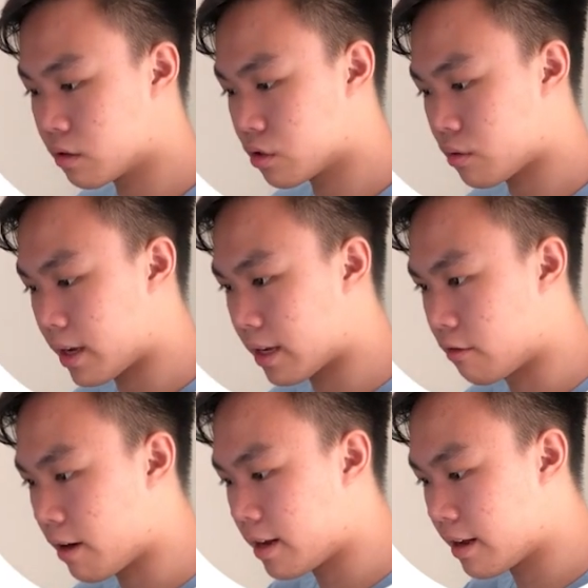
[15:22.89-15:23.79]
so I
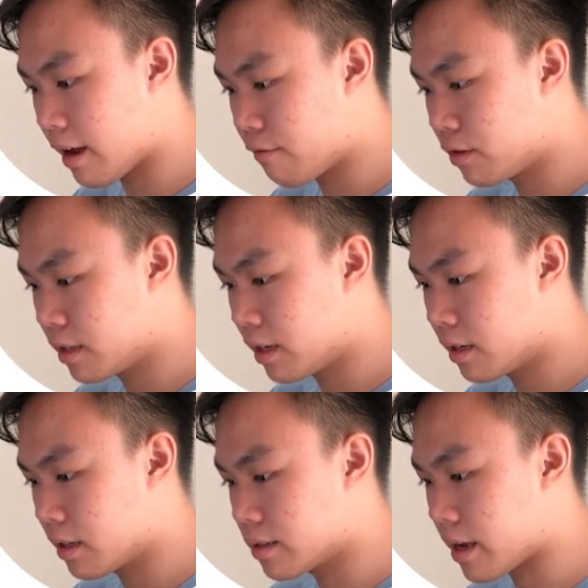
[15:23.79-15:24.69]
can write
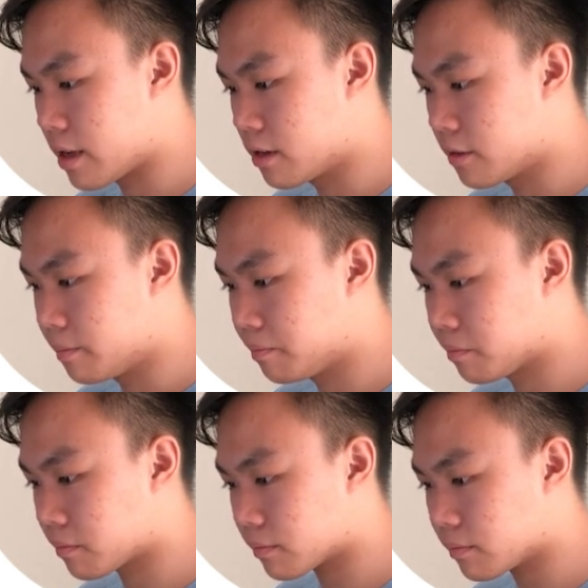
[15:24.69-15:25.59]
everything inside here.
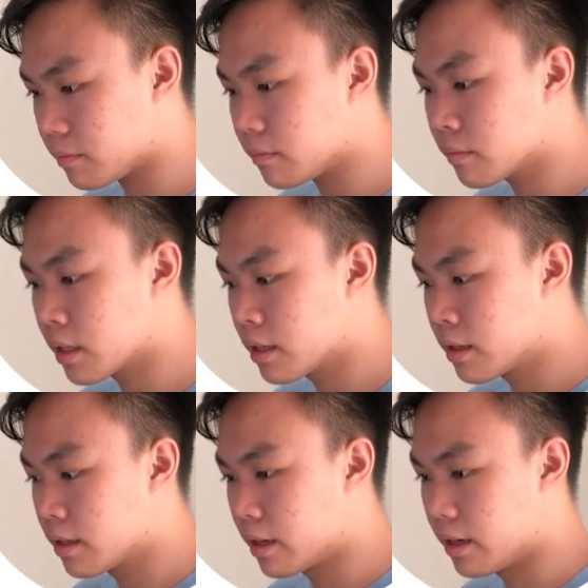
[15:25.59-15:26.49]

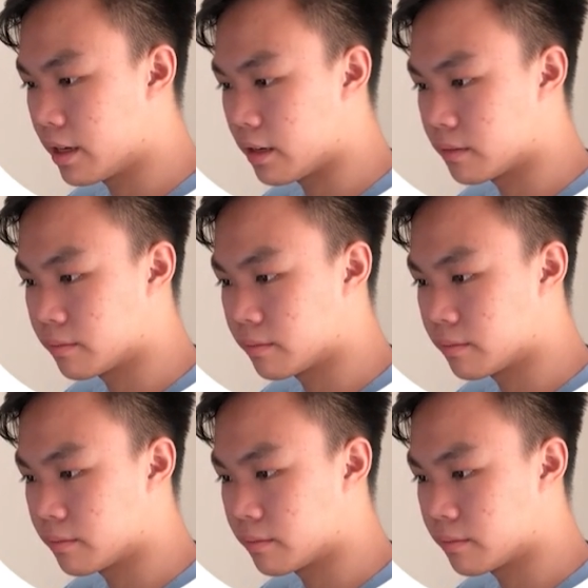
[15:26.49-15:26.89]
And yeah,